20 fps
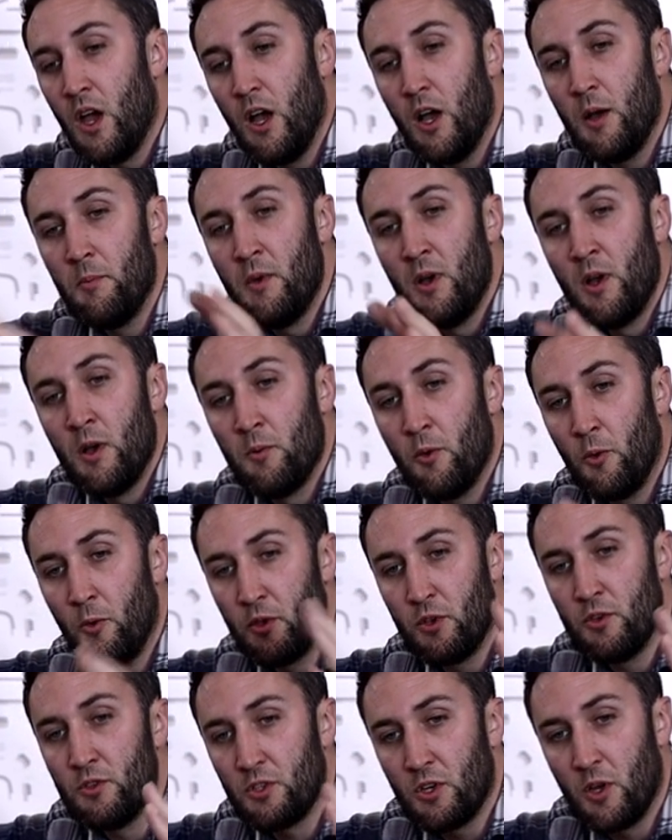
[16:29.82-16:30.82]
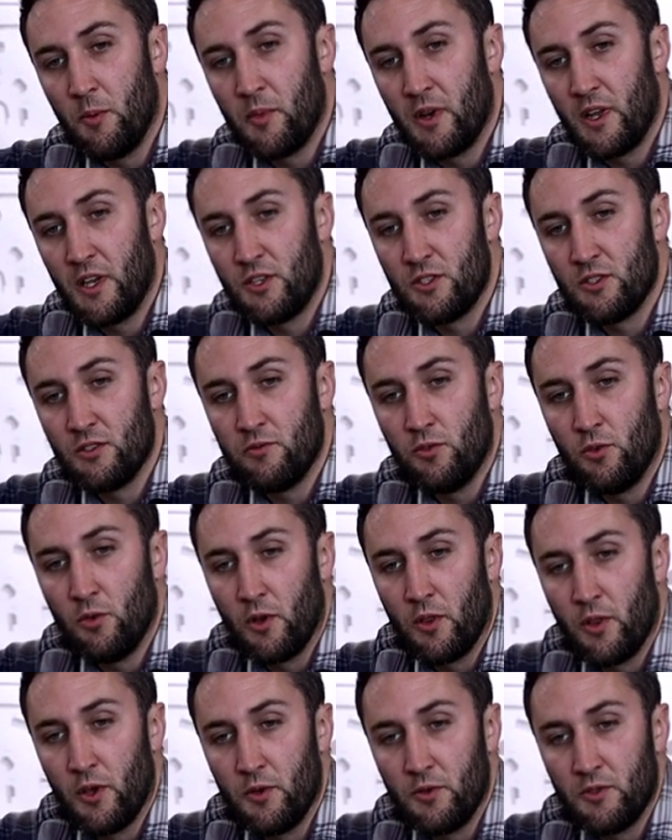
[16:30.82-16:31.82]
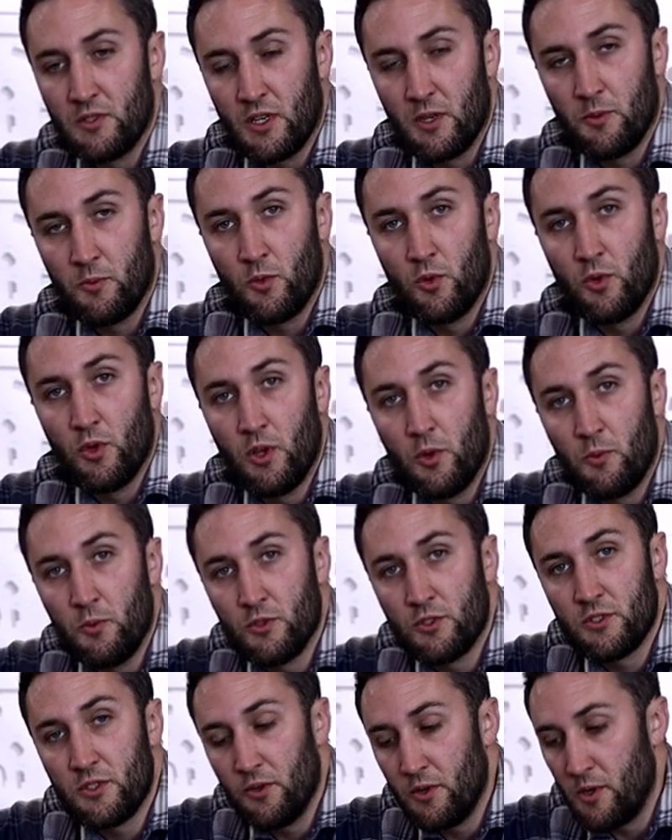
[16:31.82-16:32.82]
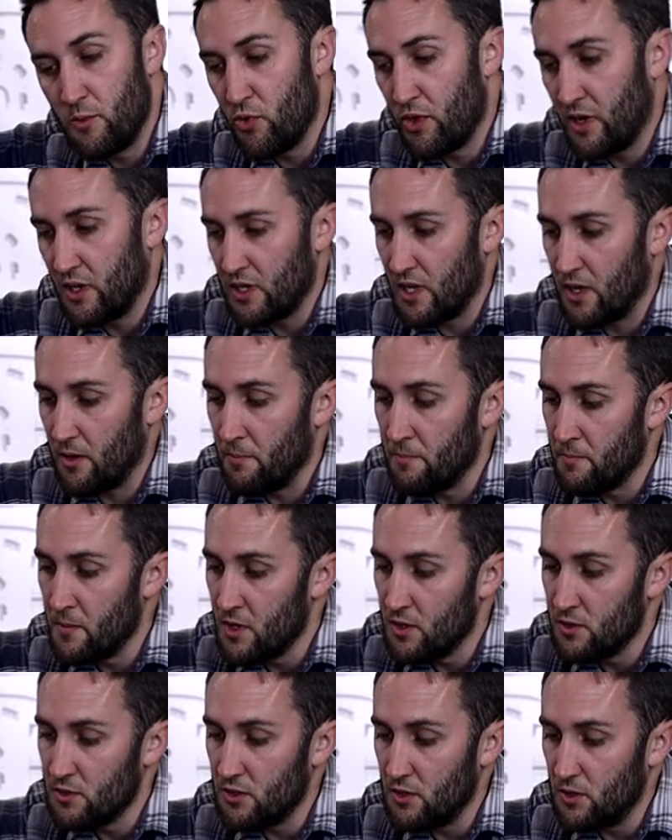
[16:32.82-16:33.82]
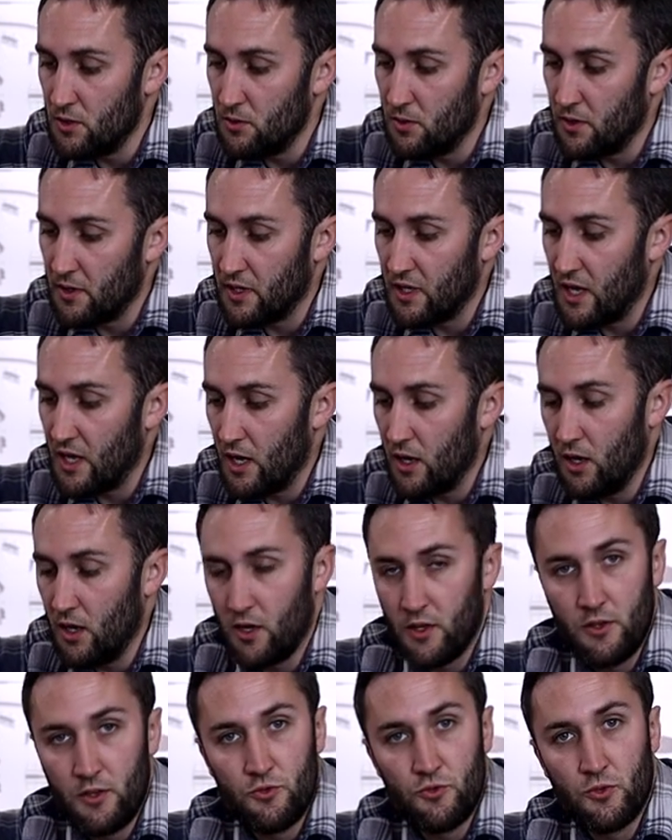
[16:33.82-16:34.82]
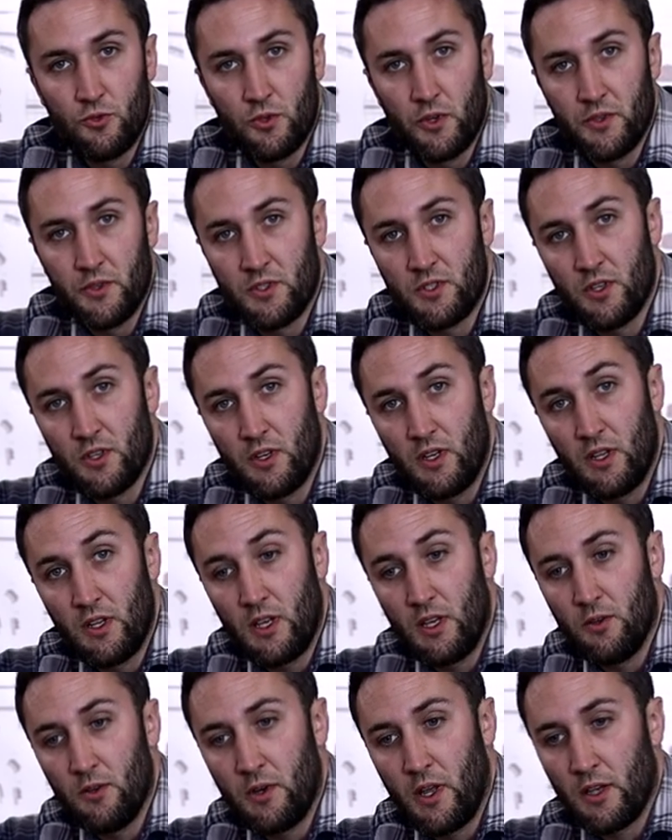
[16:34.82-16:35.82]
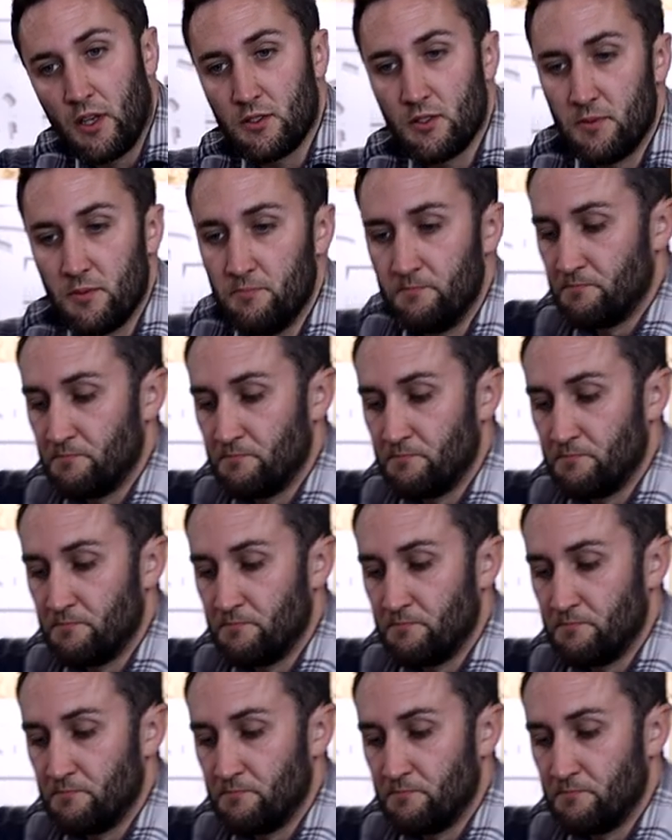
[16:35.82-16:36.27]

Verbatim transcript: um, but we'll use a combination of all of those and we'll, uh, we'll slowly bring it down. So I'm gonna get a line drawn on the side of the keel next.